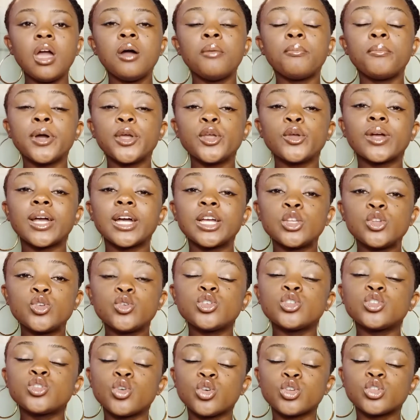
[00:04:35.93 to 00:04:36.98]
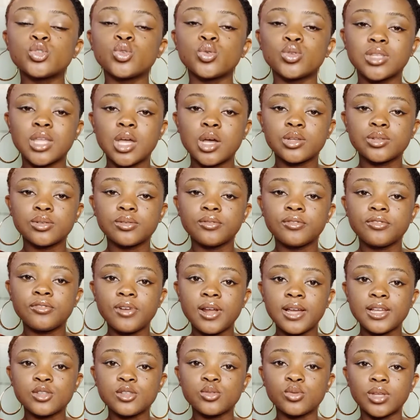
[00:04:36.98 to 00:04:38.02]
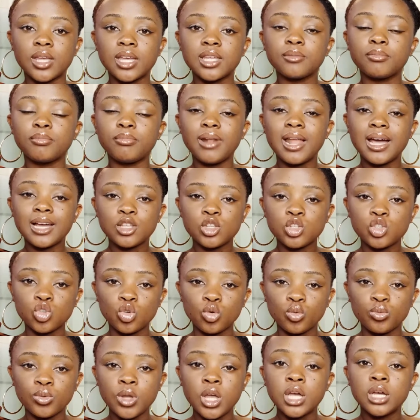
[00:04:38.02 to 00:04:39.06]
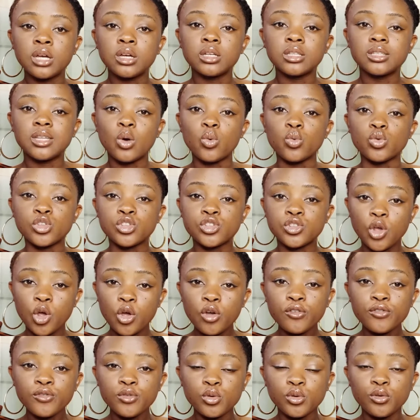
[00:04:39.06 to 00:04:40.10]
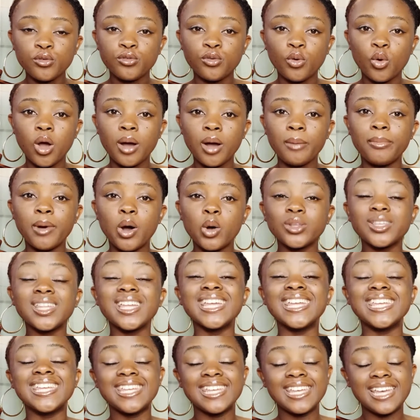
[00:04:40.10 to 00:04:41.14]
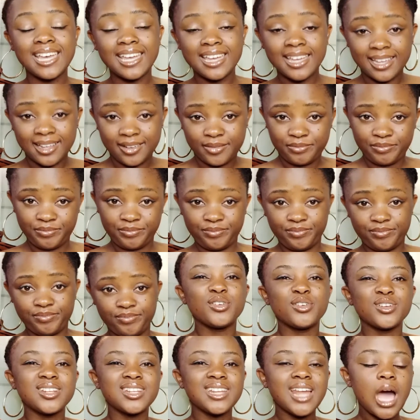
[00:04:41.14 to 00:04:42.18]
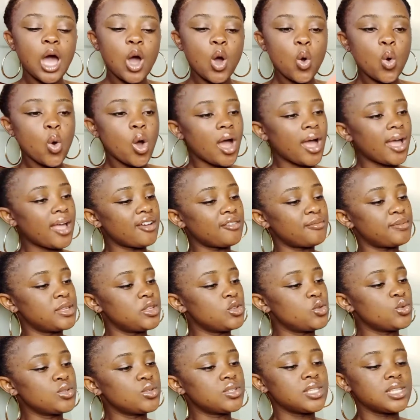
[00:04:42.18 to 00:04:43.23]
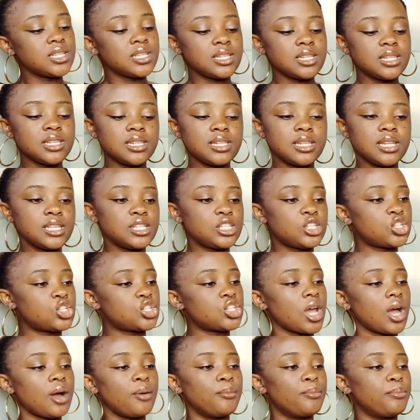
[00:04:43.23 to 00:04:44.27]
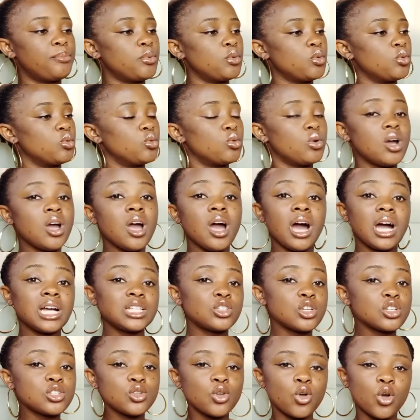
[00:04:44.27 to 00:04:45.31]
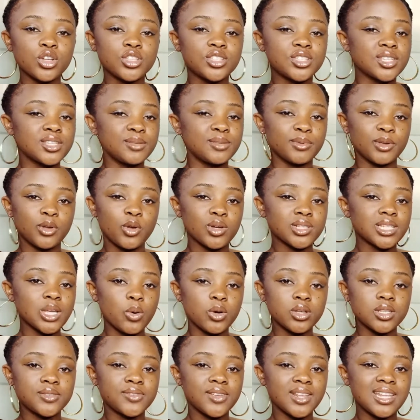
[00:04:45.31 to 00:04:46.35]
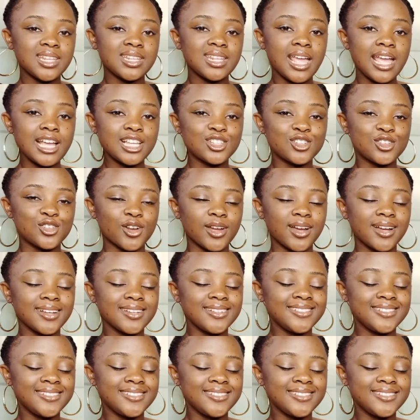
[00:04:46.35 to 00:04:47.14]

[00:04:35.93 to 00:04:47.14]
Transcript: But you can use those 2,000 francs to get black soap that will serve you for about a year. For now, I have been using this shampoo. I just got it because I was feeling extra.